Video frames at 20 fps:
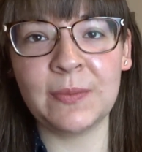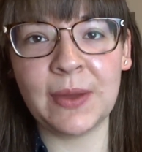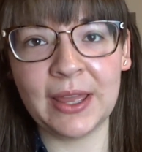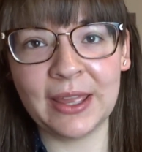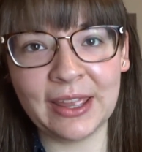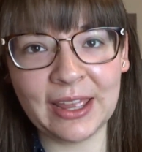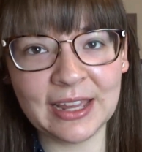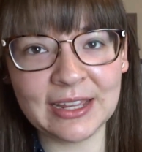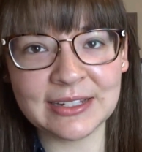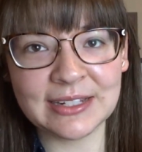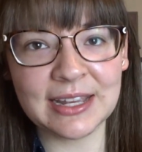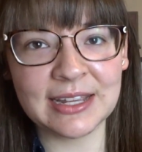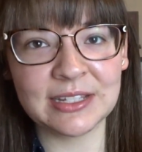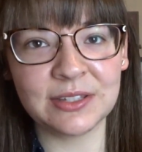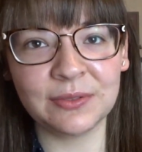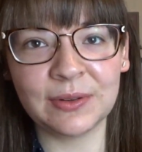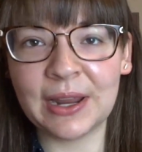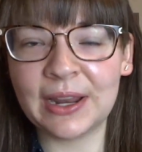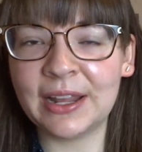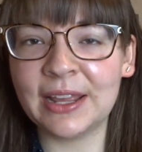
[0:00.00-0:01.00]
My aunt
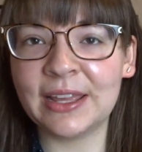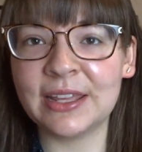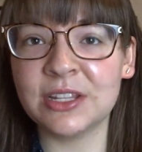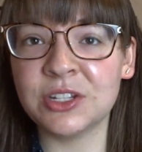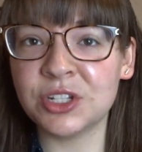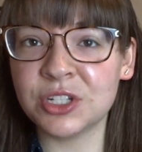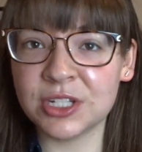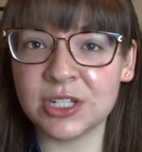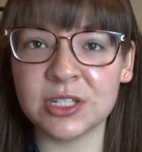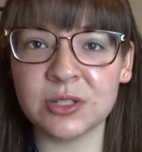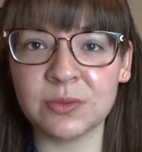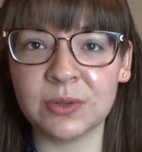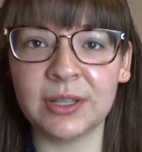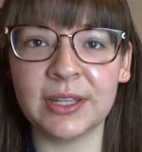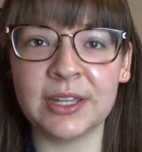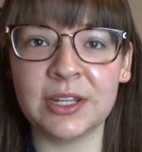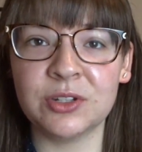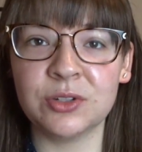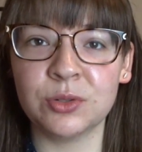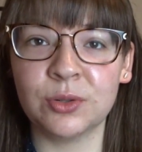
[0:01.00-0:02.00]
has read it and she's
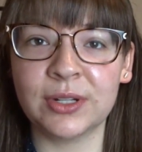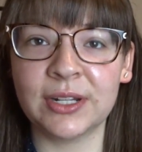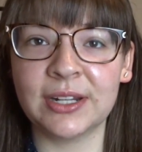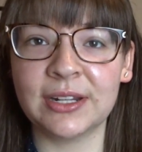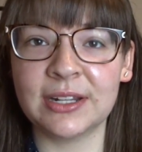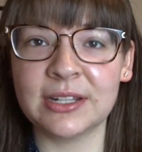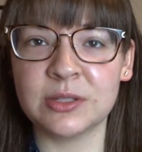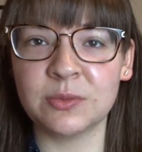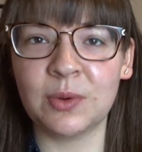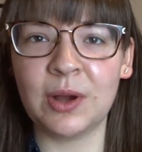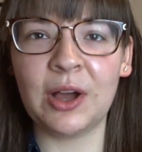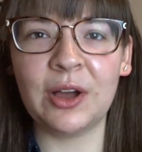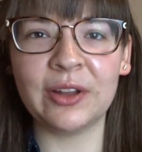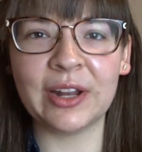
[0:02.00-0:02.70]
really enjoyed it as well.